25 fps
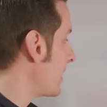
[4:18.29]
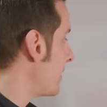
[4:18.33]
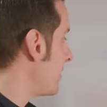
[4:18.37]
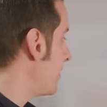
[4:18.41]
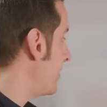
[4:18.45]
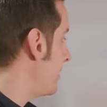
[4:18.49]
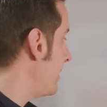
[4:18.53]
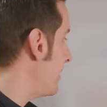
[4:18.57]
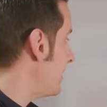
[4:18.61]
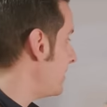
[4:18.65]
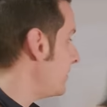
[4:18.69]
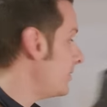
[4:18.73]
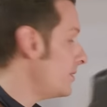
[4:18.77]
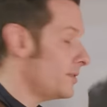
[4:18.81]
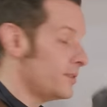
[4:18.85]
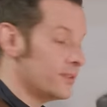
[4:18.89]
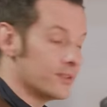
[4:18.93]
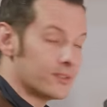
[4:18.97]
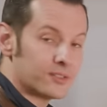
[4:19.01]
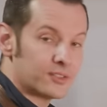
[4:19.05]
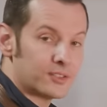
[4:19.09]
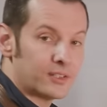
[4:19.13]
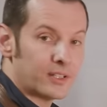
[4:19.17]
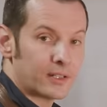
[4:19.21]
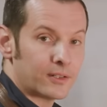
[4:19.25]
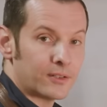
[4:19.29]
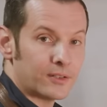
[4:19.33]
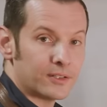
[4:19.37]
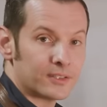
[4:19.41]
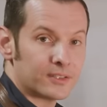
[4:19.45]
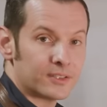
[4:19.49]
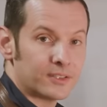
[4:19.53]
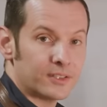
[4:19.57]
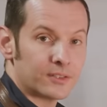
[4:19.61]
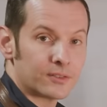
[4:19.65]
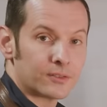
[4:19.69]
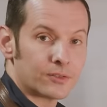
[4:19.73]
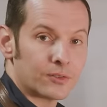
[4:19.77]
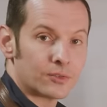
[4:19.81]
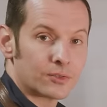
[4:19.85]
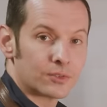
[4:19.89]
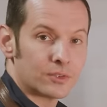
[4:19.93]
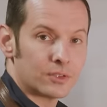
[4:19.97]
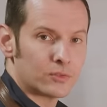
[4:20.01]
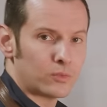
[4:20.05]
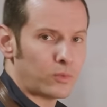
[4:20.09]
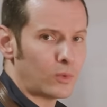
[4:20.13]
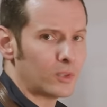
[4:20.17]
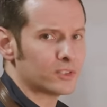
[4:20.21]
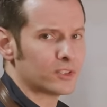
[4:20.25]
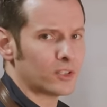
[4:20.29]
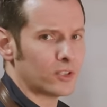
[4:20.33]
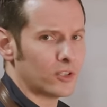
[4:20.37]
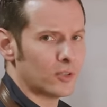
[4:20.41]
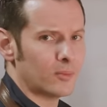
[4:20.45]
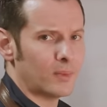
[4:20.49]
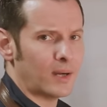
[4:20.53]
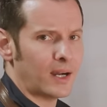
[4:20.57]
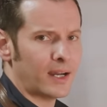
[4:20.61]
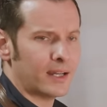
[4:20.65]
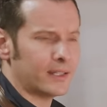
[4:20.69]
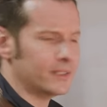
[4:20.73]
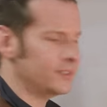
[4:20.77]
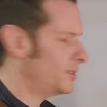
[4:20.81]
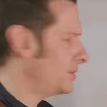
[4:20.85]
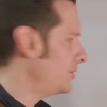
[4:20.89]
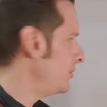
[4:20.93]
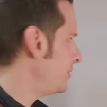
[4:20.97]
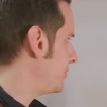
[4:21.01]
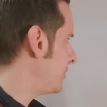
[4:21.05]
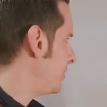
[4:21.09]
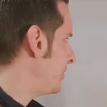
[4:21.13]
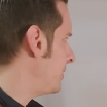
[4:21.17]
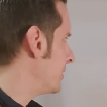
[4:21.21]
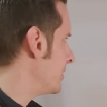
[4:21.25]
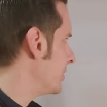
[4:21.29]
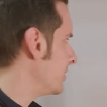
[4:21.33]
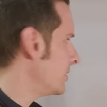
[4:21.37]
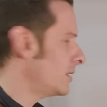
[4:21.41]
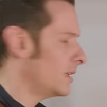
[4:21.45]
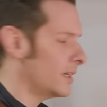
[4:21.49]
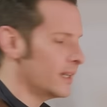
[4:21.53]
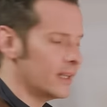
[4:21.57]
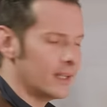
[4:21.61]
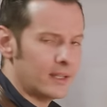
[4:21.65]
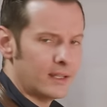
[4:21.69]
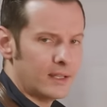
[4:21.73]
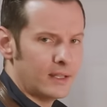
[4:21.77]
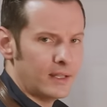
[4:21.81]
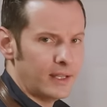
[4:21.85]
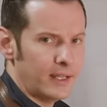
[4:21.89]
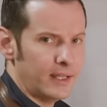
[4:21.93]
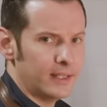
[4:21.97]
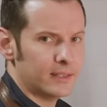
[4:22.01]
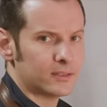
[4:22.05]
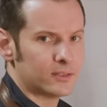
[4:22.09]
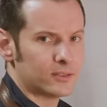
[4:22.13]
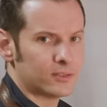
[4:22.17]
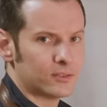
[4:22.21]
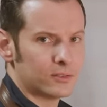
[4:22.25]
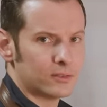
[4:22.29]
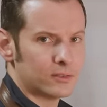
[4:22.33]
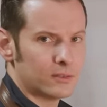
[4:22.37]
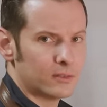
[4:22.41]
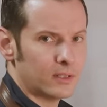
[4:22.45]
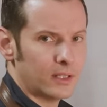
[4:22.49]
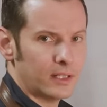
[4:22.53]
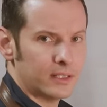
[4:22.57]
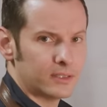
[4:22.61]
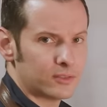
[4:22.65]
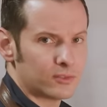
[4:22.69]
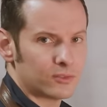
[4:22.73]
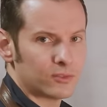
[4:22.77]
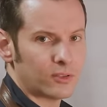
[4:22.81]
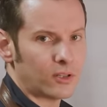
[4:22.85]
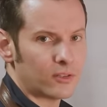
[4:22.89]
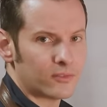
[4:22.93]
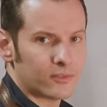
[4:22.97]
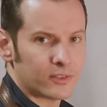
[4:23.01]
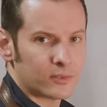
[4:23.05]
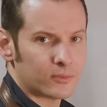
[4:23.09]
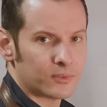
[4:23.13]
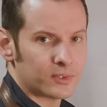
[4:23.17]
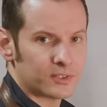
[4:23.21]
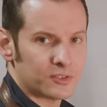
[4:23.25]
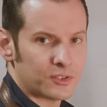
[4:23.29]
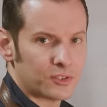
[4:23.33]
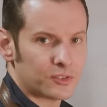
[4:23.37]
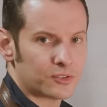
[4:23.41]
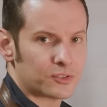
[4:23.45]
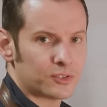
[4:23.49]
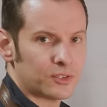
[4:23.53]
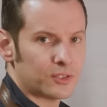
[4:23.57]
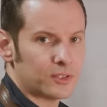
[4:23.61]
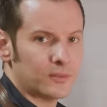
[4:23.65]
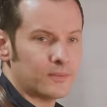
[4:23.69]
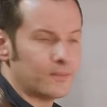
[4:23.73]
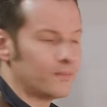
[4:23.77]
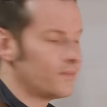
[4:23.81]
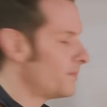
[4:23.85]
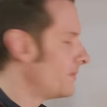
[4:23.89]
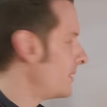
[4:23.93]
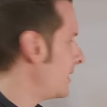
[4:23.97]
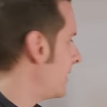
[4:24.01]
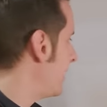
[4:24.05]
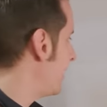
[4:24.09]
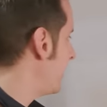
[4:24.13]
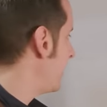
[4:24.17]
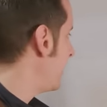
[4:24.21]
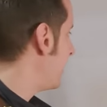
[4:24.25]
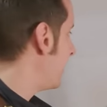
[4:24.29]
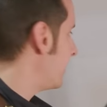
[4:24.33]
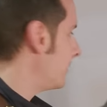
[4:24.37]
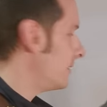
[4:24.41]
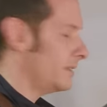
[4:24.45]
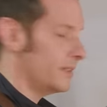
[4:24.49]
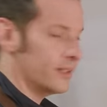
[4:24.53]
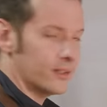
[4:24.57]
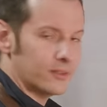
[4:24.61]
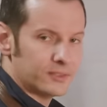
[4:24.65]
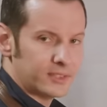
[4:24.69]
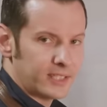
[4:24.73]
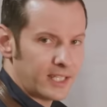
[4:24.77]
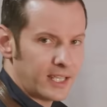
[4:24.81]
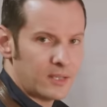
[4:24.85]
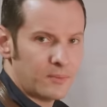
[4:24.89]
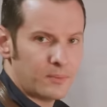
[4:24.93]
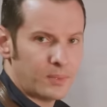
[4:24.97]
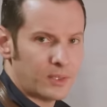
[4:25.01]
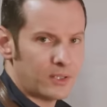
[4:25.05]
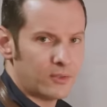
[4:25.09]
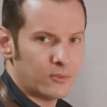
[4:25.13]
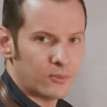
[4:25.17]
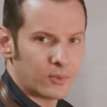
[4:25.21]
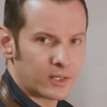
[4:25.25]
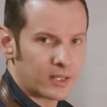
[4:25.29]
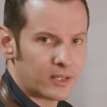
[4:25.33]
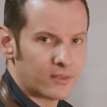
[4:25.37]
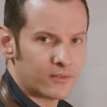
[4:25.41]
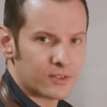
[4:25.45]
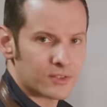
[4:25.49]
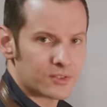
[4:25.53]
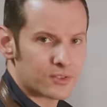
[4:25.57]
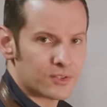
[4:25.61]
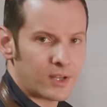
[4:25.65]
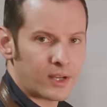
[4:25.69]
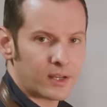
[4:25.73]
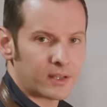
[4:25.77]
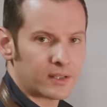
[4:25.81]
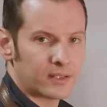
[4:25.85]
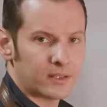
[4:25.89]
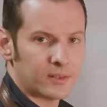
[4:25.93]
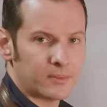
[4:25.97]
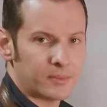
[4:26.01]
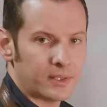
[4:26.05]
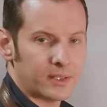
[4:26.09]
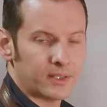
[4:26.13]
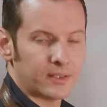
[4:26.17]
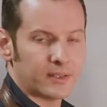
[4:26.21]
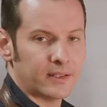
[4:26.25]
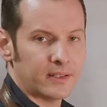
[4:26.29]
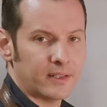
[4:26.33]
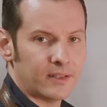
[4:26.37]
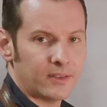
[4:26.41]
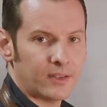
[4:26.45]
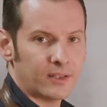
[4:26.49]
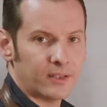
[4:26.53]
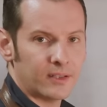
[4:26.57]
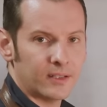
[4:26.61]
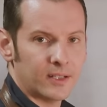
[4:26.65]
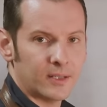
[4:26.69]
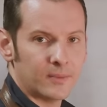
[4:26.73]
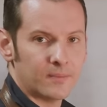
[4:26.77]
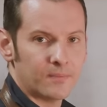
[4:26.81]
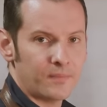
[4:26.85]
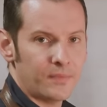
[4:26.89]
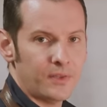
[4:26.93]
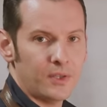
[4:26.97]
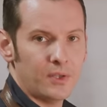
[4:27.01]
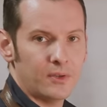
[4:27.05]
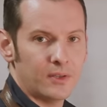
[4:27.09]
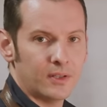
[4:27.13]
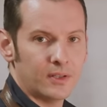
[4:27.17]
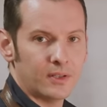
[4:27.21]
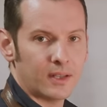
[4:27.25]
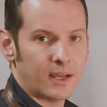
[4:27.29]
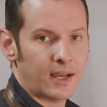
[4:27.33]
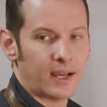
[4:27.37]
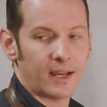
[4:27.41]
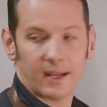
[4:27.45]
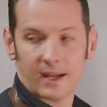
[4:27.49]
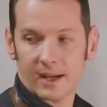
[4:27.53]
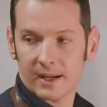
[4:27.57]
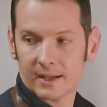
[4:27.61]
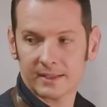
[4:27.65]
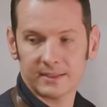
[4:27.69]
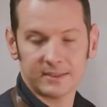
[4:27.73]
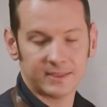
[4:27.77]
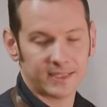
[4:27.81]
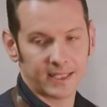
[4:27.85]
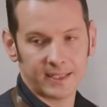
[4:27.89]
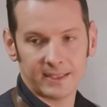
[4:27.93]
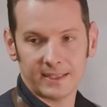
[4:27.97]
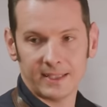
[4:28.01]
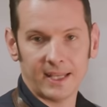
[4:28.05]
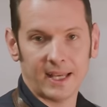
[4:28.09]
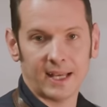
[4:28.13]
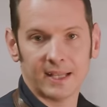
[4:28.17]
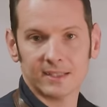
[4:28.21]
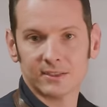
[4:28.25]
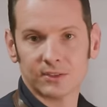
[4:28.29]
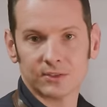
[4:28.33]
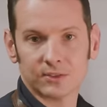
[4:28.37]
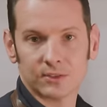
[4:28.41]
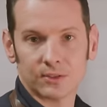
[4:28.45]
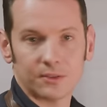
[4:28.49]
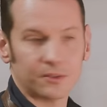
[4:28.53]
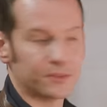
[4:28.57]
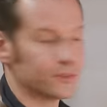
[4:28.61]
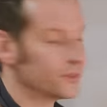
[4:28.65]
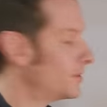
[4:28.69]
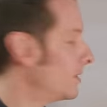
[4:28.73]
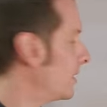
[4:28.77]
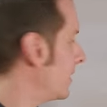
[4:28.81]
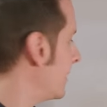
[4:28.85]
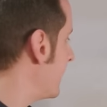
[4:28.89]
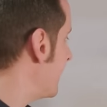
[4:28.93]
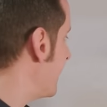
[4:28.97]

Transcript: then do your stick-on stencils. Because once Alumahyde two is cured, it's, it's solvent resistant. You know, taping whatever is not going to peel anything up. You can, I, I can take the acetone,